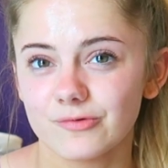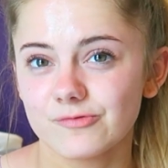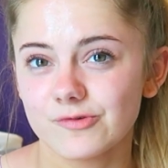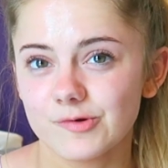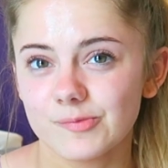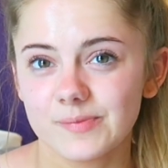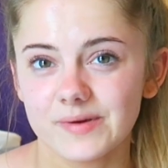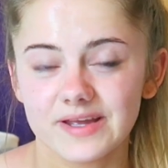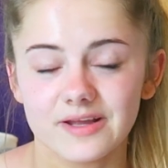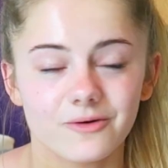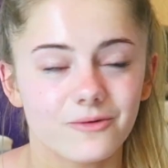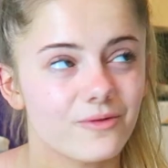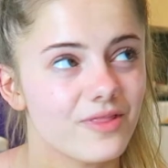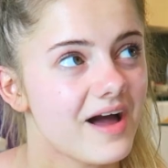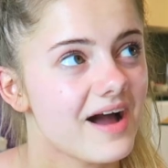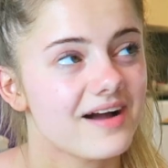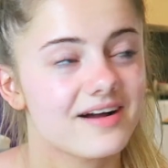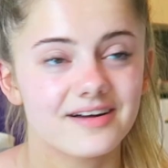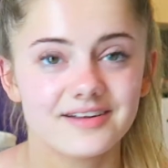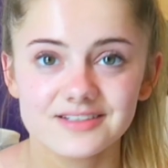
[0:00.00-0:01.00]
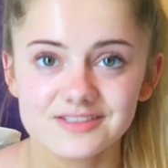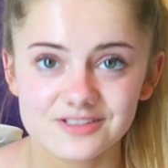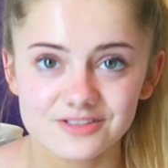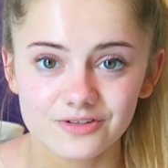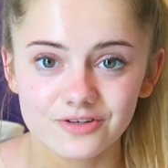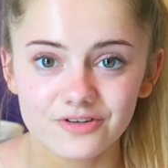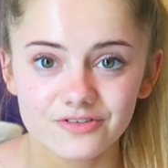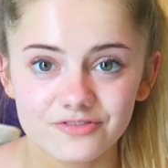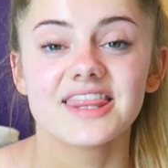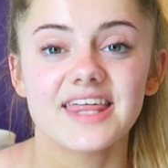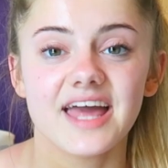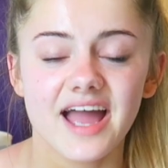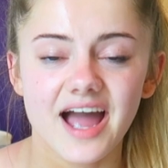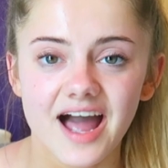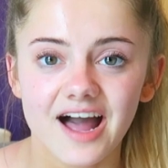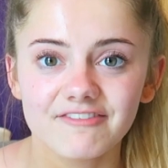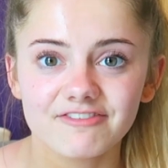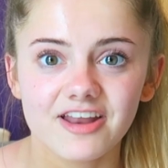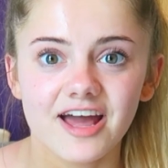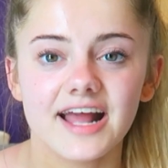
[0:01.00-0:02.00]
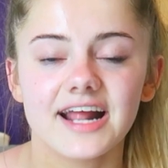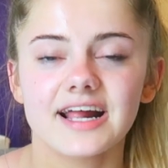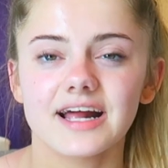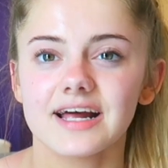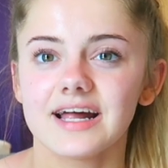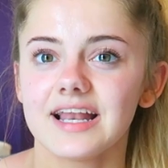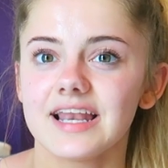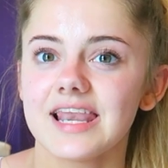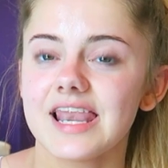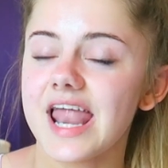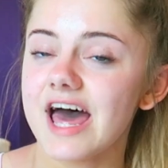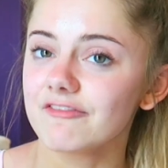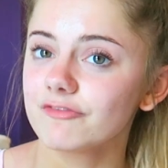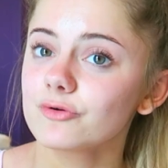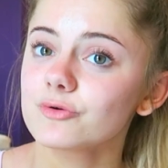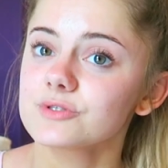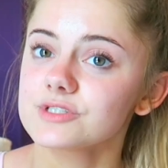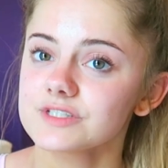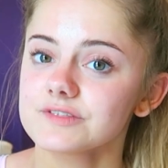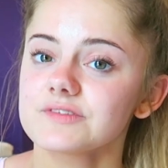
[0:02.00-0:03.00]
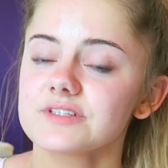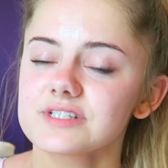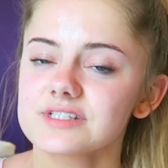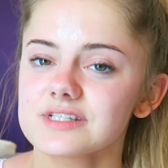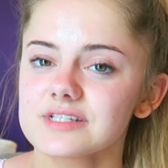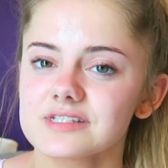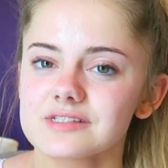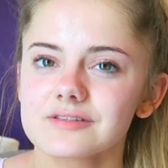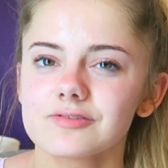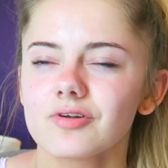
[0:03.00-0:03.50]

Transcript: rugby, all that kind of stuff, they have like levels of this,